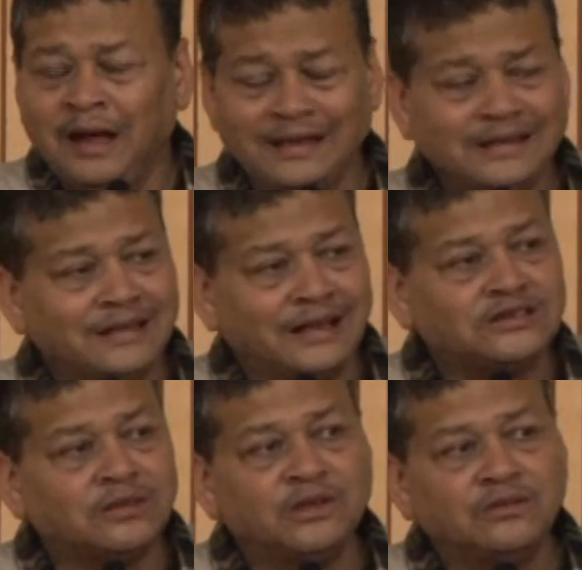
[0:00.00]
I think
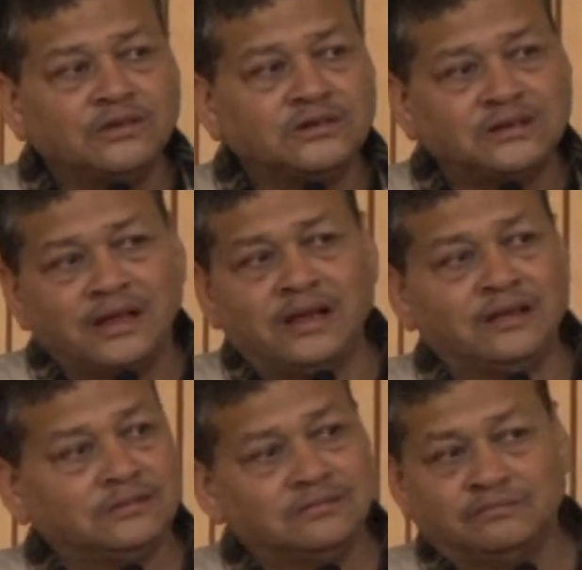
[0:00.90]
that's something which is there
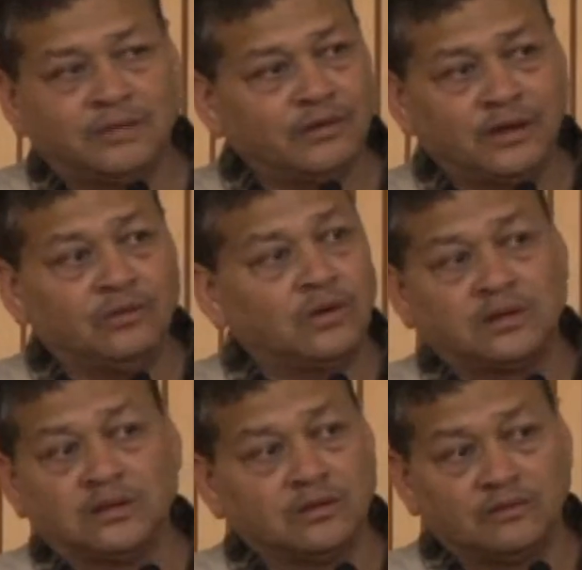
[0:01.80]
in Powai
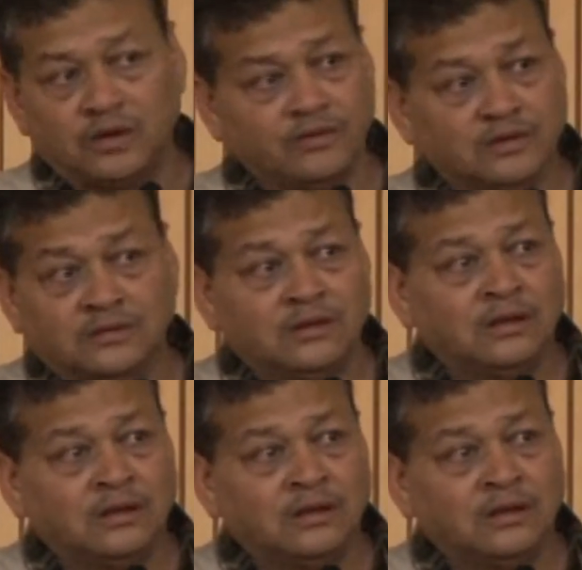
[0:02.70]
water or whatever.